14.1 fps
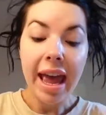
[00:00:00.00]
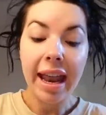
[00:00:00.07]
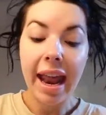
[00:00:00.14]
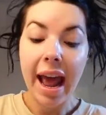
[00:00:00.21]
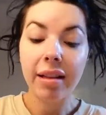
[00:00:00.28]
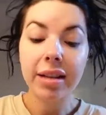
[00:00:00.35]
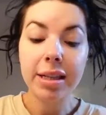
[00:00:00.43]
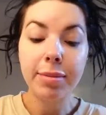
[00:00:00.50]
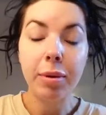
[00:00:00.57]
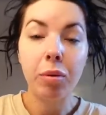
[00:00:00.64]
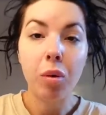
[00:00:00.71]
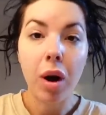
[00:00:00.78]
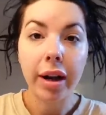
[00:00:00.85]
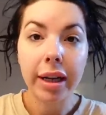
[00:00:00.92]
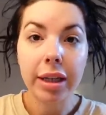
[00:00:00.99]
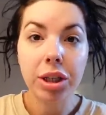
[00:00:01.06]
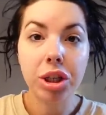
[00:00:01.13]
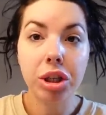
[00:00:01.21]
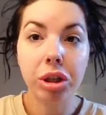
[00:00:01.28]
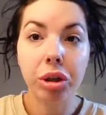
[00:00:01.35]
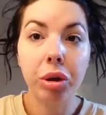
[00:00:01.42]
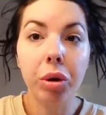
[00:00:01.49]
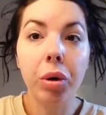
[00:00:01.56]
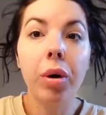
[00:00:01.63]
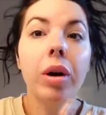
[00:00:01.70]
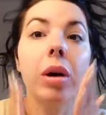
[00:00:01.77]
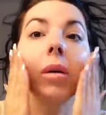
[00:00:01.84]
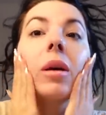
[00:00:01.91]
And Allie's been wanting
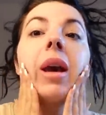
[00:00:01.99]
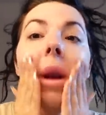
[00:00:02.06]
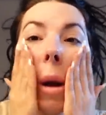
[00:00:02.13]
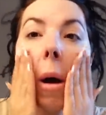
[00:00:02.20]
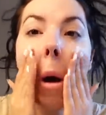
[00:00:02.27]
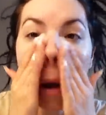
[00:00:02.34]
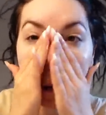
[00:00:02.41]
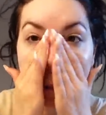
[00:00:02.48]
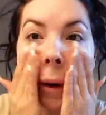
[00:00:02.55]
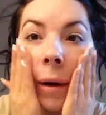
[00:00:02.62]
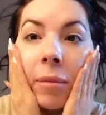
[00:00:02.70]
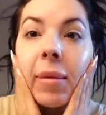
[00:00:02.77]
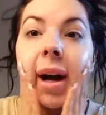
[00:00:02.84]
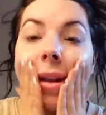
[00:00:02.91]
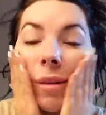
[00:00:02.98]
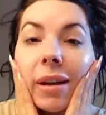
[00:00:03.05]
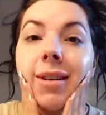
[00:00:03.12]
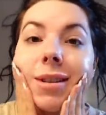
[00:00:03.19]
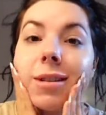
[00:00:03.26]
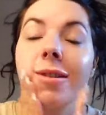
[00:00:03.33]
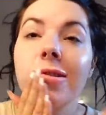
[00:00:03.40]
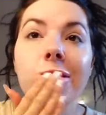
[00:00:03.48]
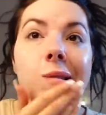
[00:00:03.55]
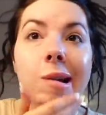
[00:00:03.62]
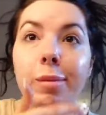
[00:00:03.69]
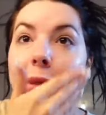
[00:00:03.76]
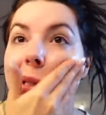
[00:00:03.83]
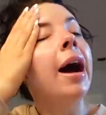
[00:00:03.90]
to get on one of my London
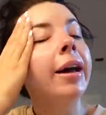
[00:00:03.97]
trips.